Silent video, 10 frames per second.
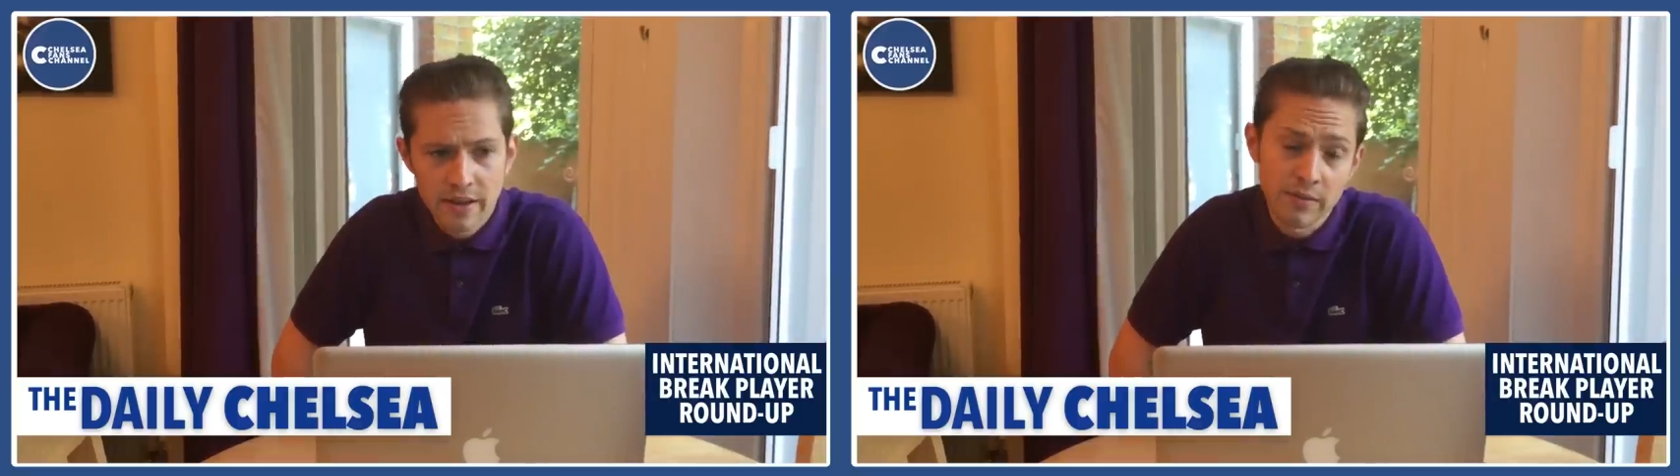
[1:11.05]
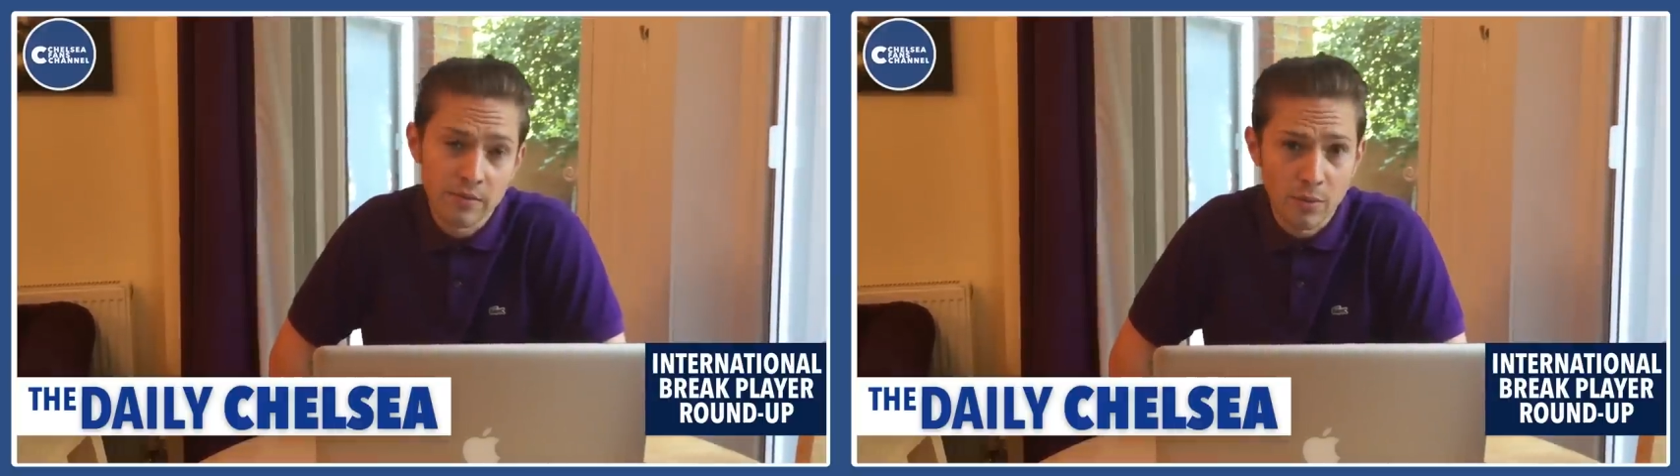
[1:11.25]

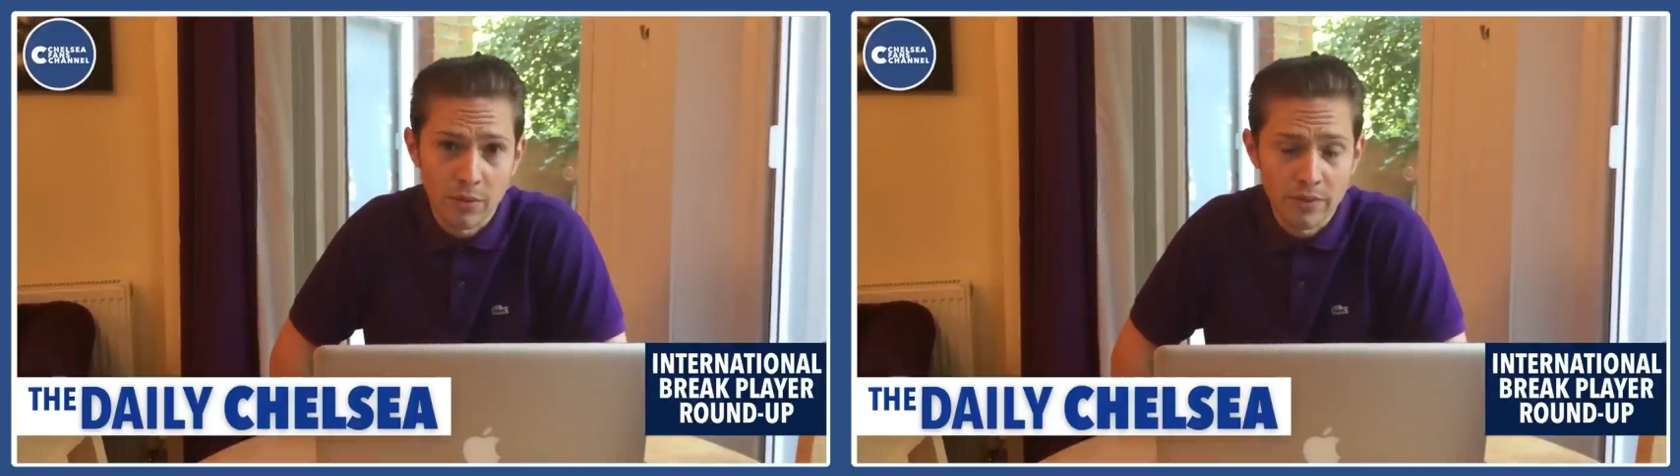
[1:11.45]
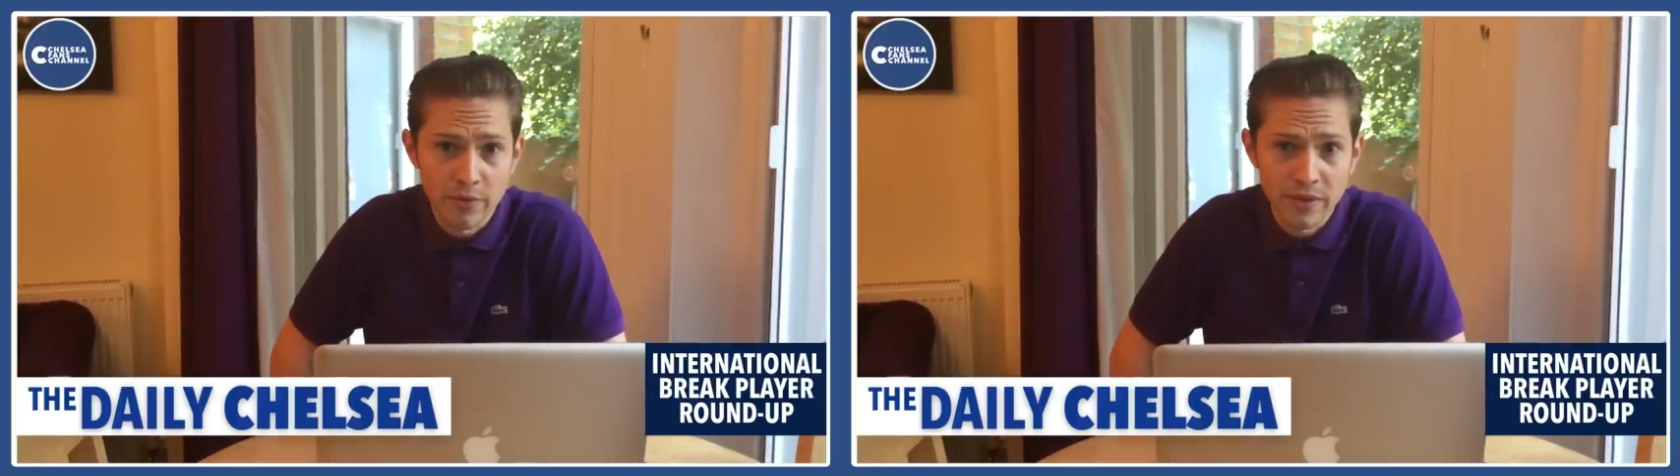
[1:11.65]
in
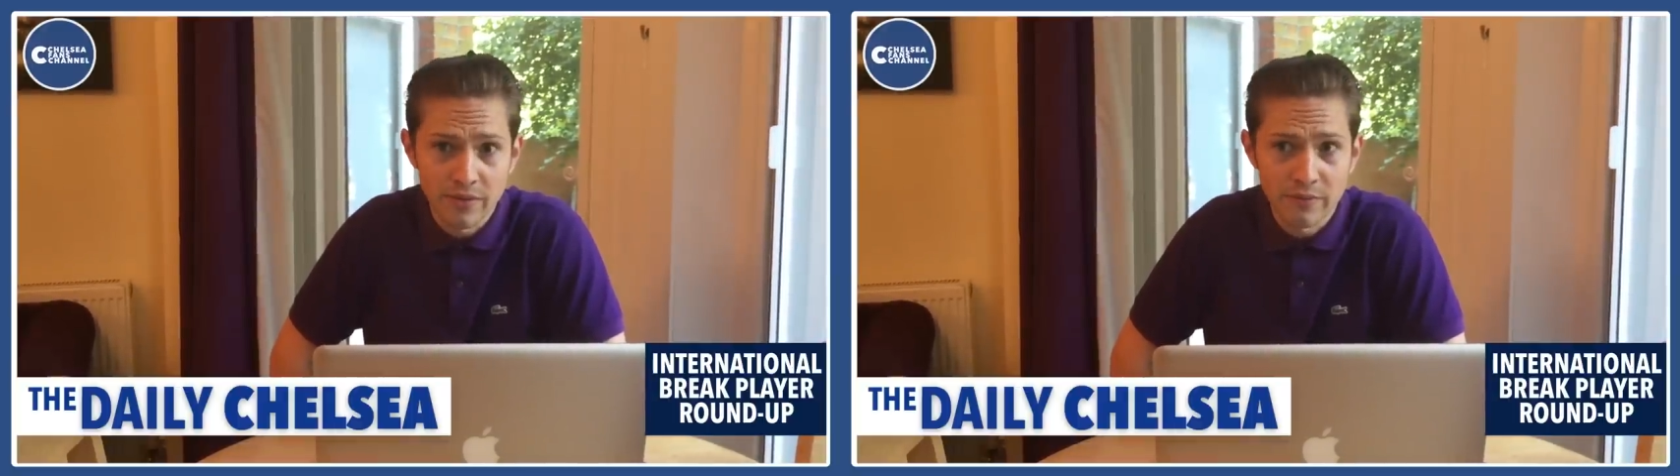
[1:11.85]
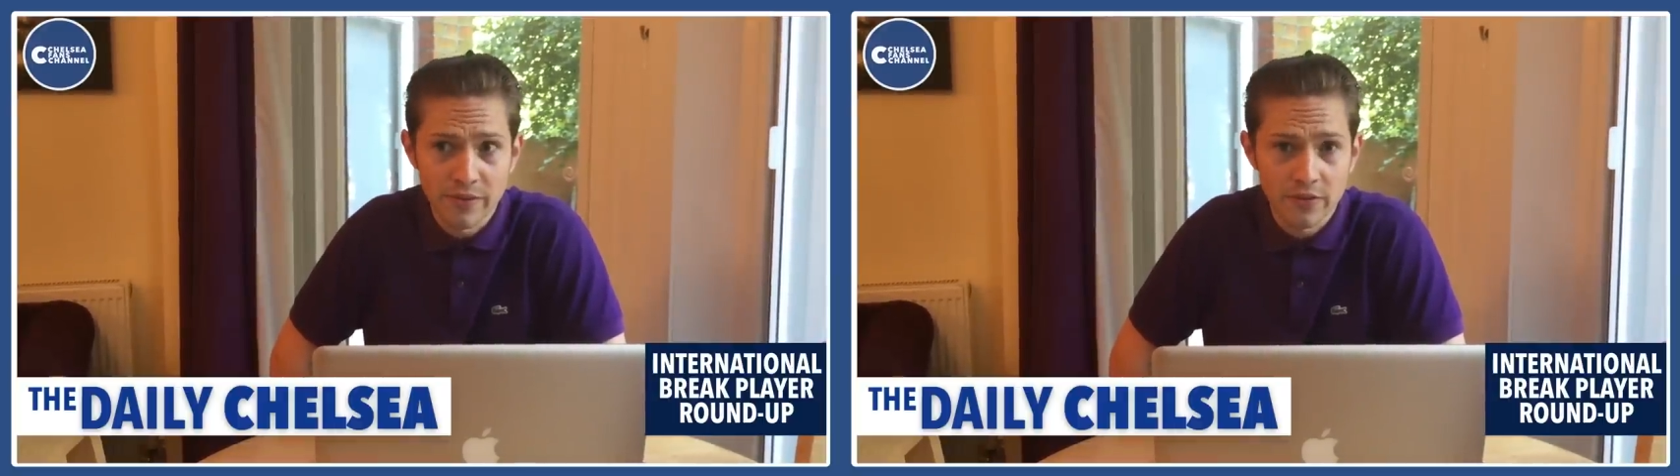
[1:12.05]

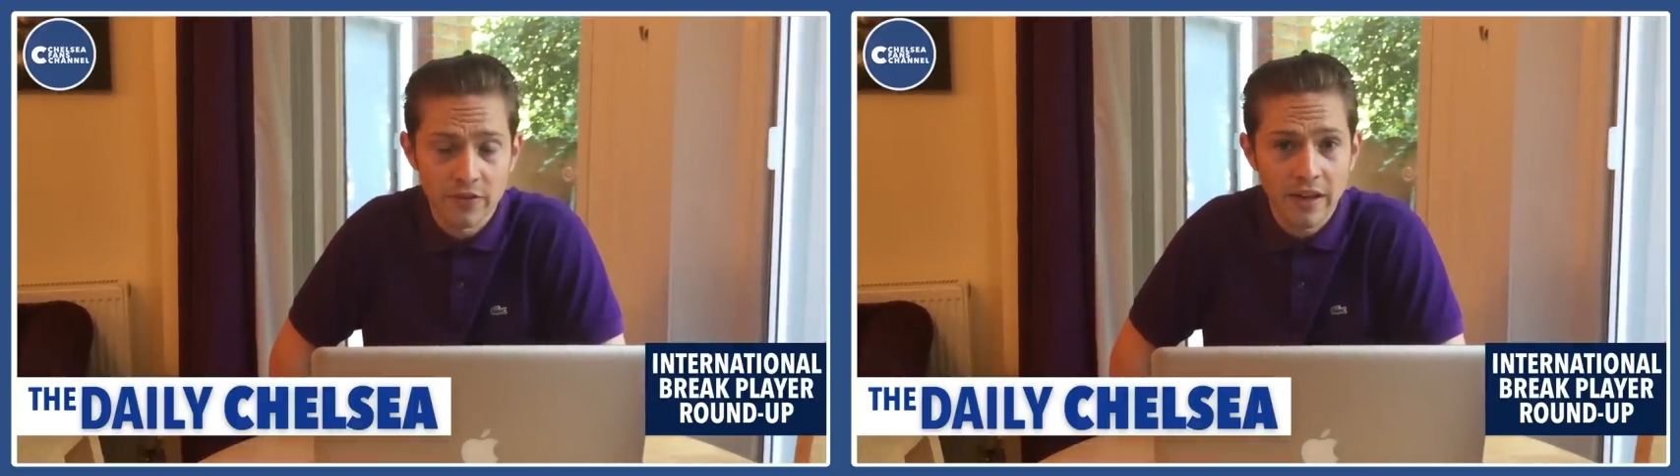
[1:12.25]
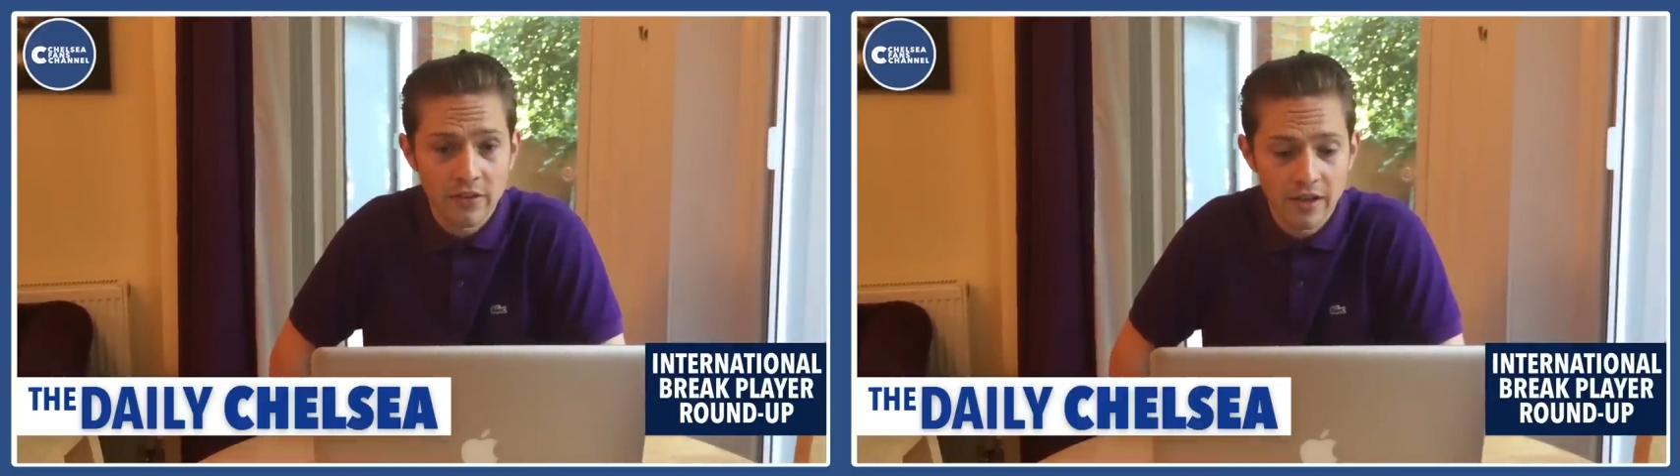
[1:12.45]
recent
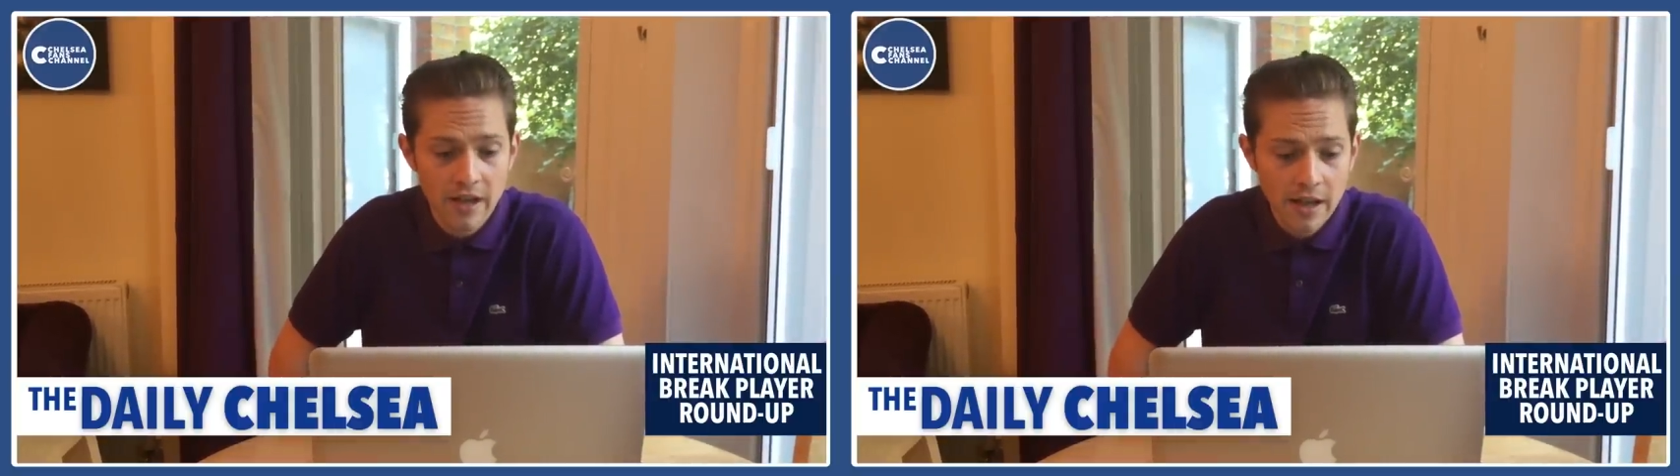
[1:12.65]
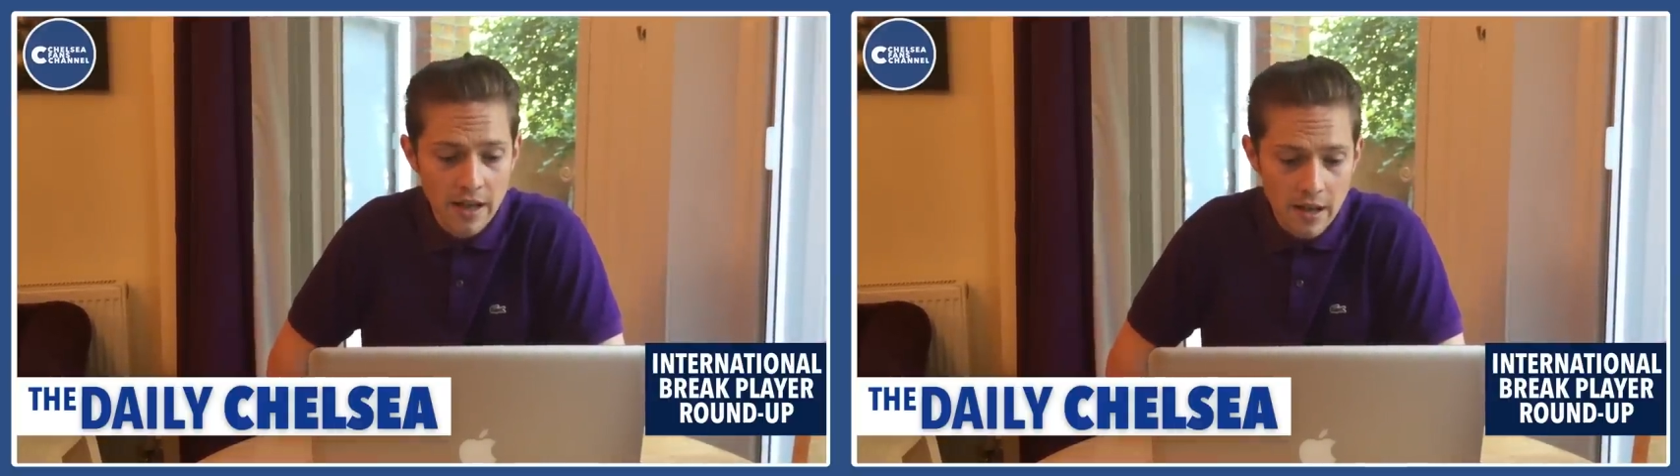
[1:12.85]
fixtures actually.